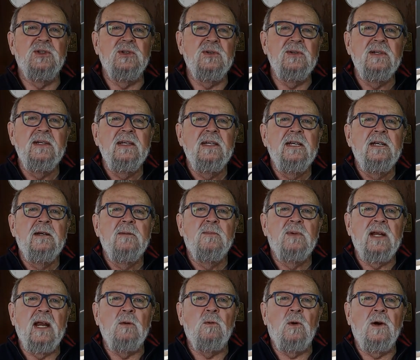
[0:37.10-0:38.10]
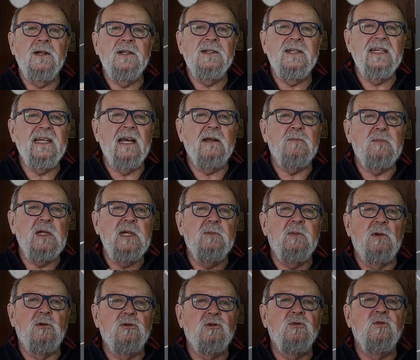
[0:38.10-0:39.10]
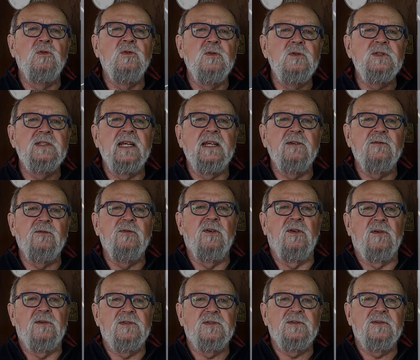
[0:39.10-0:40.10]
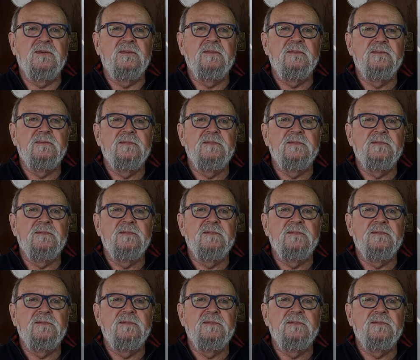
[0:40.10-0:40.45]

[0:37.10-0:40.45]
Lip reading: to, but I wanted to get people cruising first.